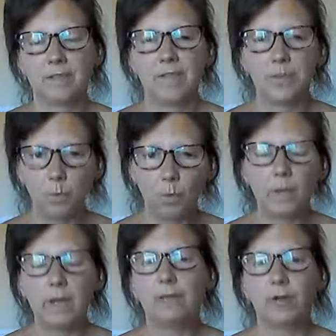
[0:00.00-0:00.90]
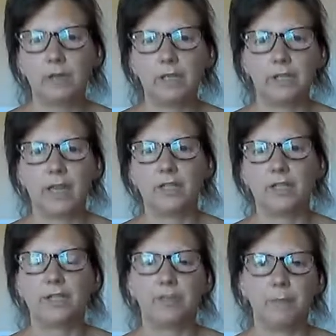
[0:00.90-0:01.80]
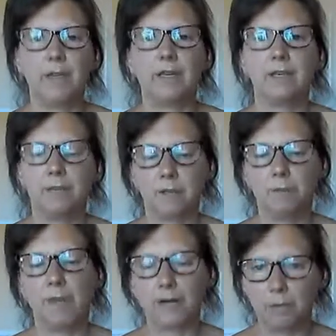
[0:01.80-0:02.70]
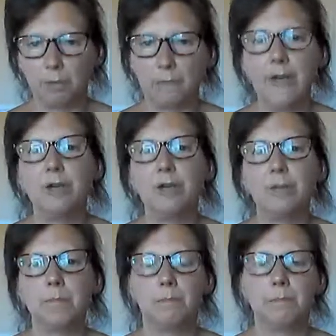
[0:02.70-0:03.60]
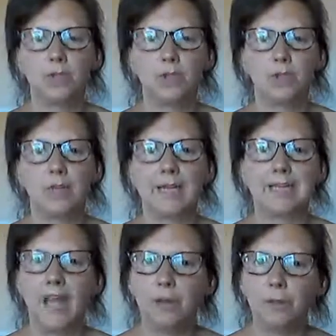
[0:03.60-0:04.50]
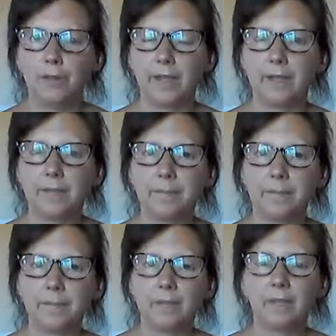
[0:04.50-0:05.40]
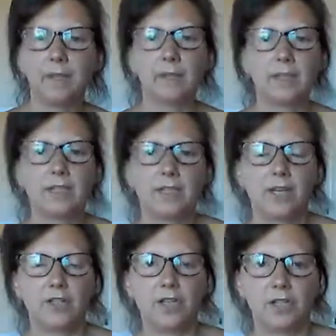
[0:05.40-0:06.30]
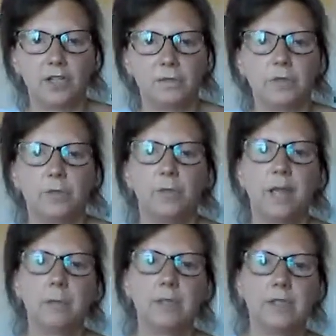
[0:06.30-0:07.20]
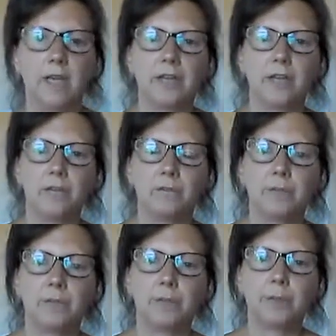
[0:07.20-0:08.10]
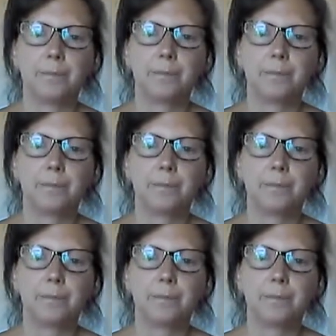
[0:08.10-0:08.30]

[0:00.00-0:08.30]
That's one way of growing your microbiome, to make sure that it's healthy and that it's digesting your food, helping to digest your food.